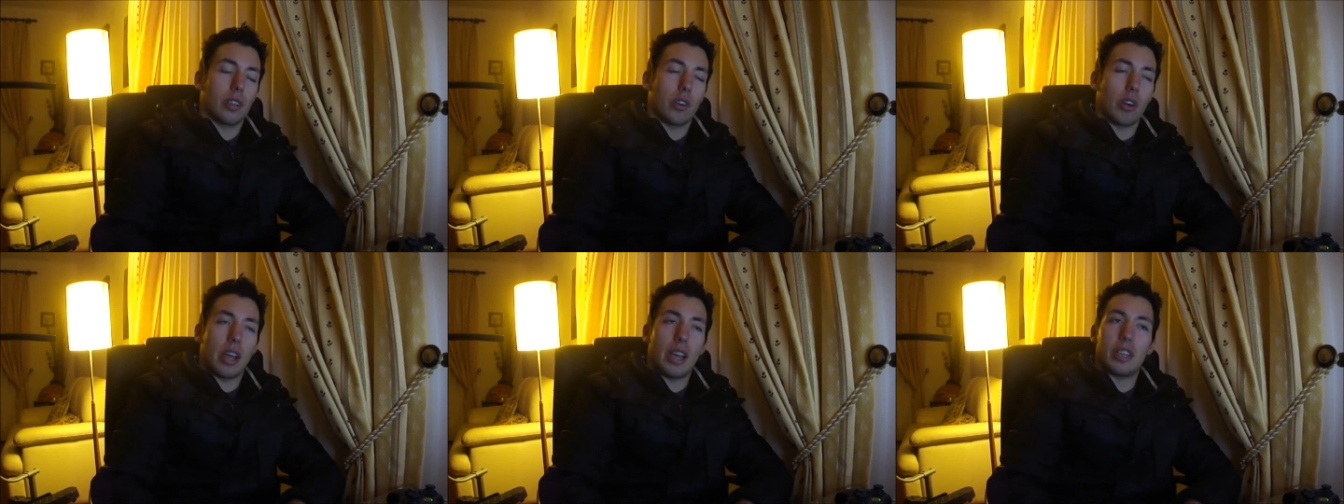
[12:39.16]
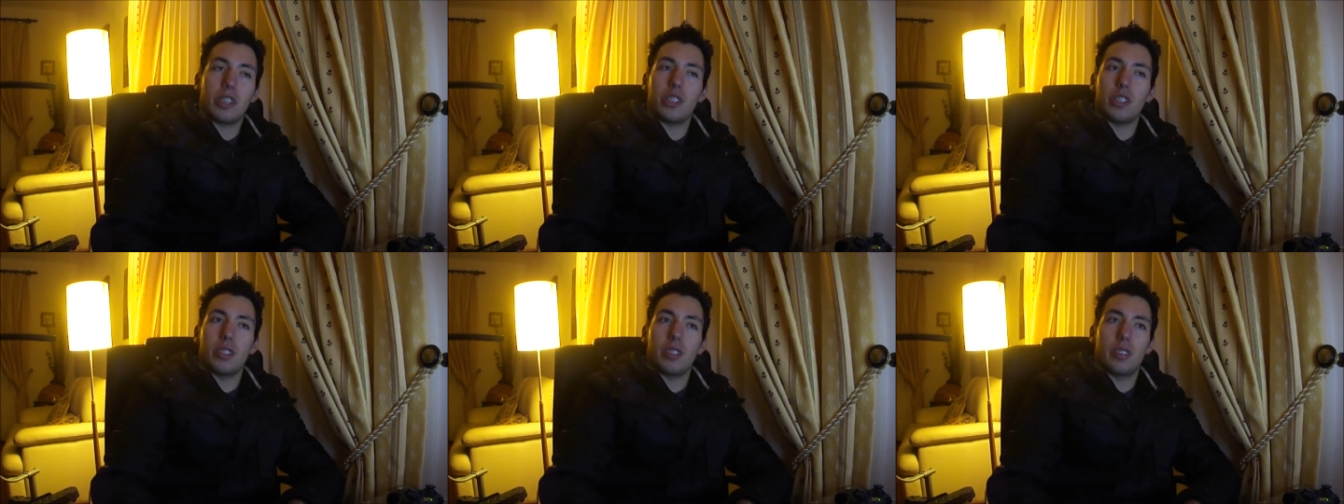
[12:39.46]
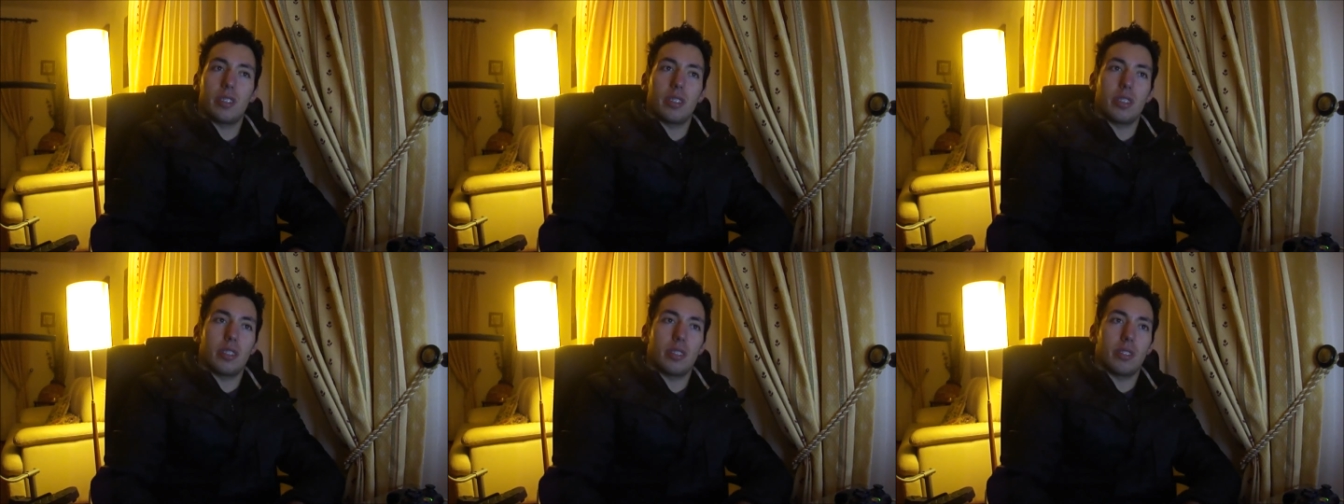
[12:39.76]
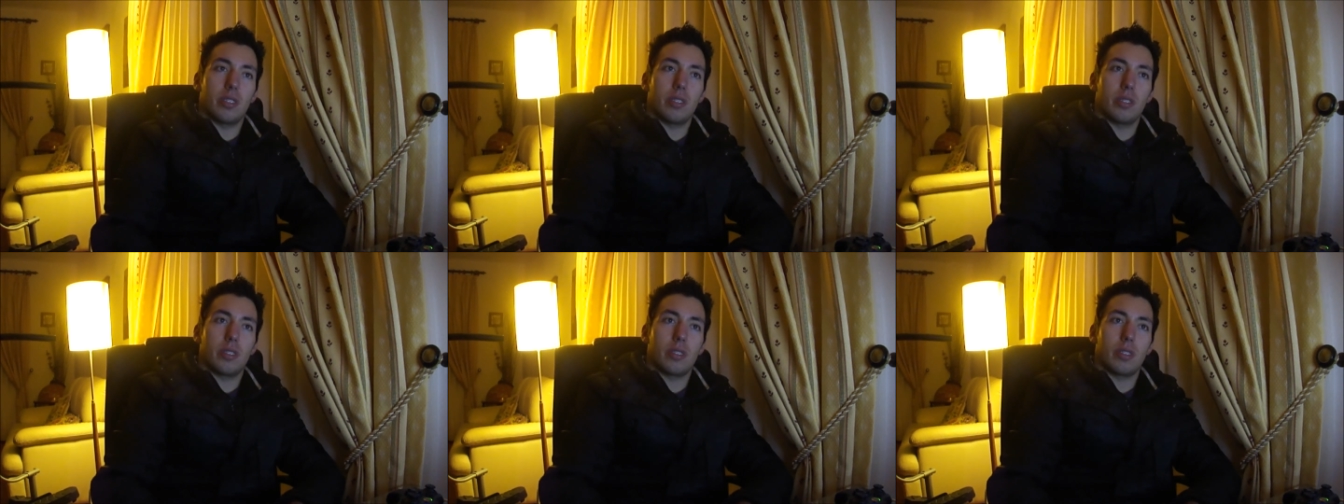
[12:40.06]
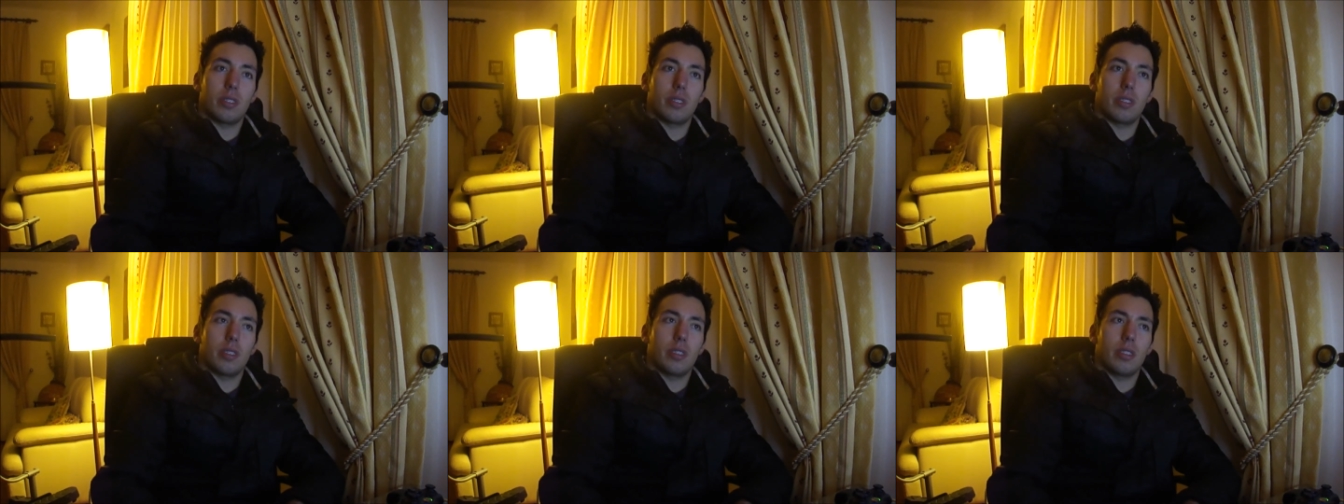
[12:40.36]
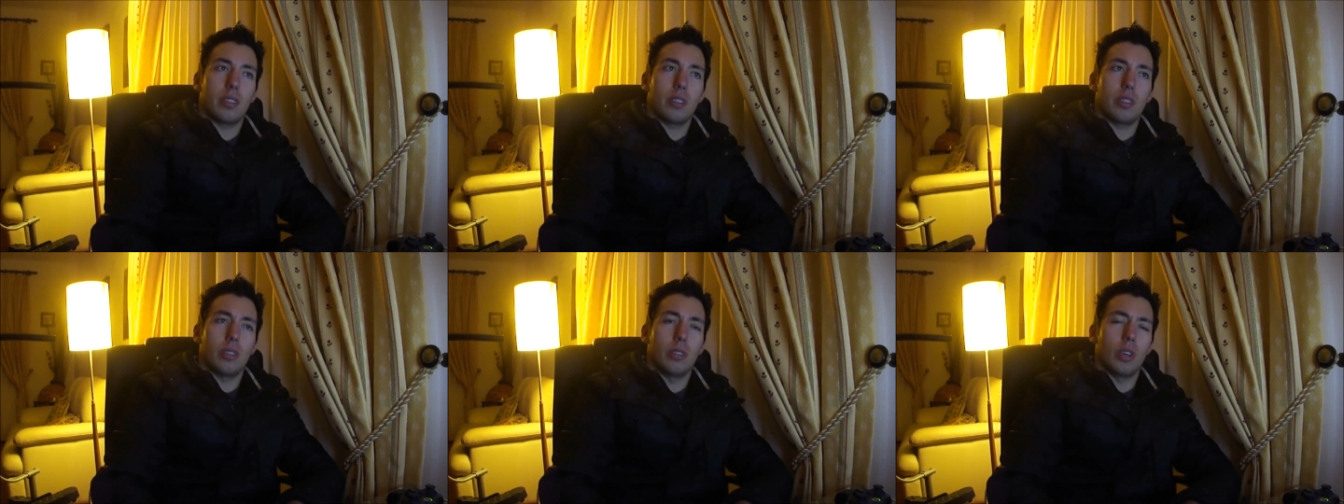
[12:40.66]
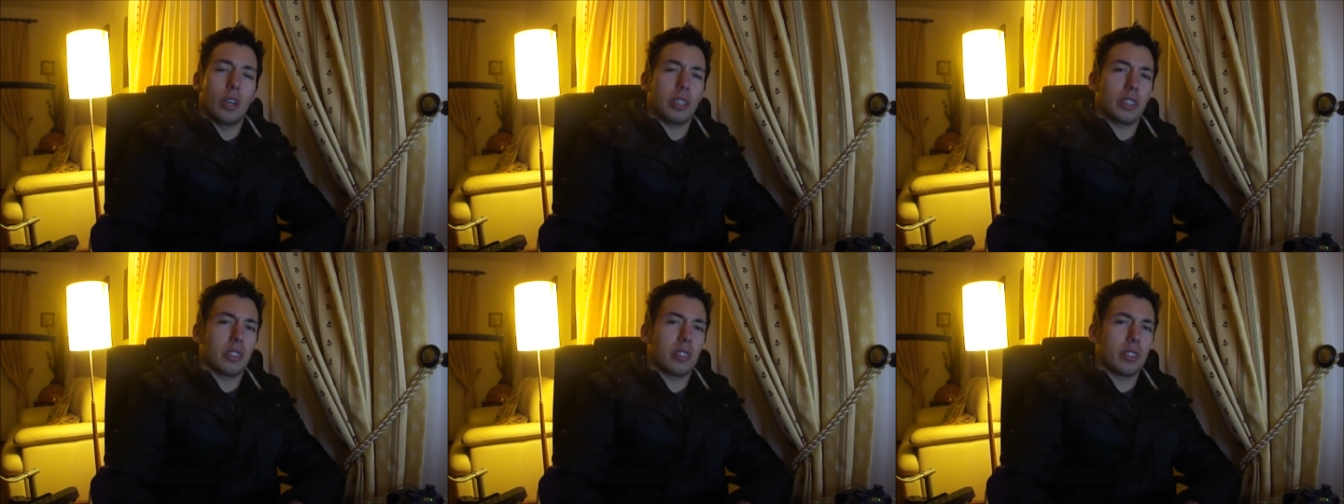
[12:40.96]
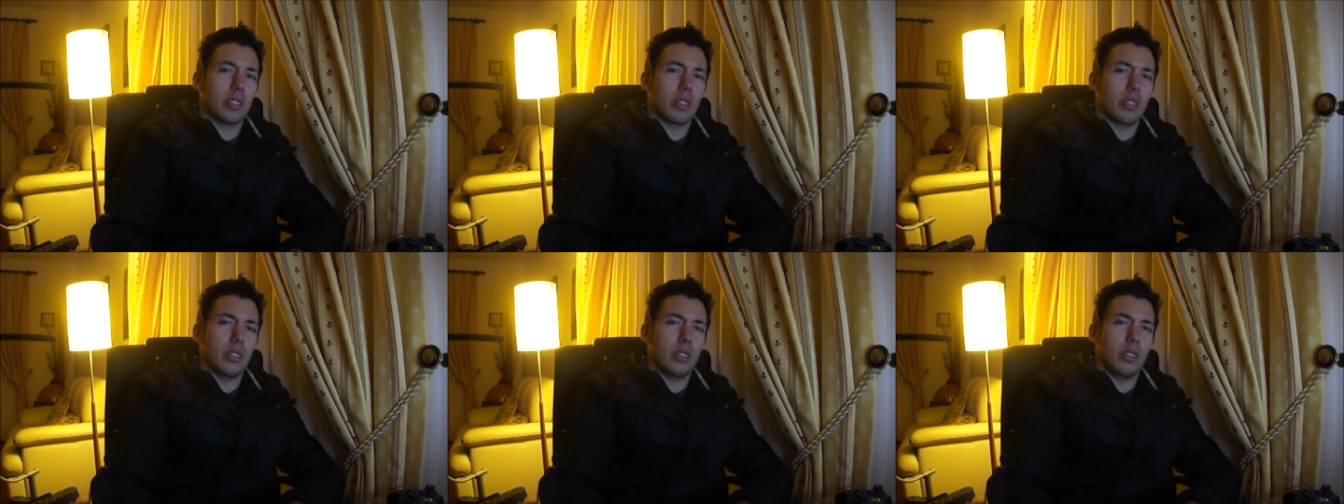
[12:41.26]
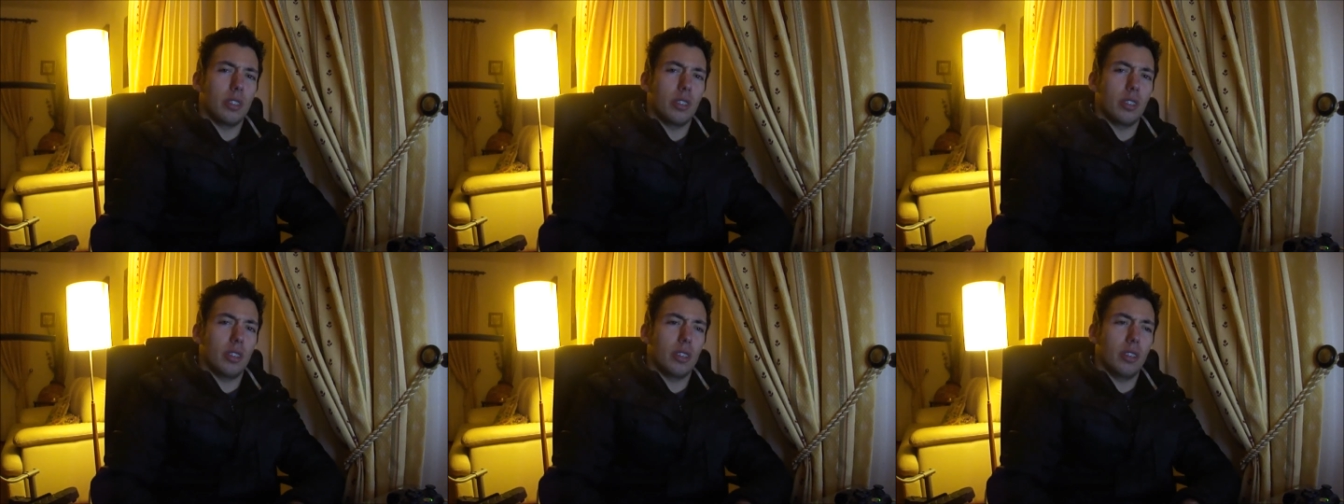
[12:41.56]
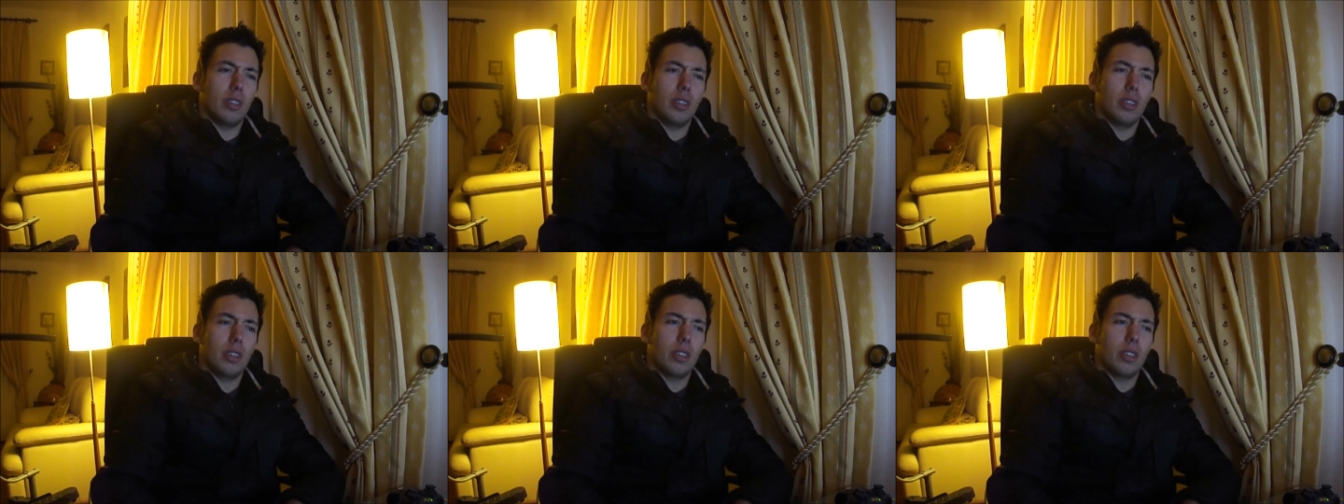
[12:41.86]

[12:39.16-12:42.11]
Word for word: crashes and not uh,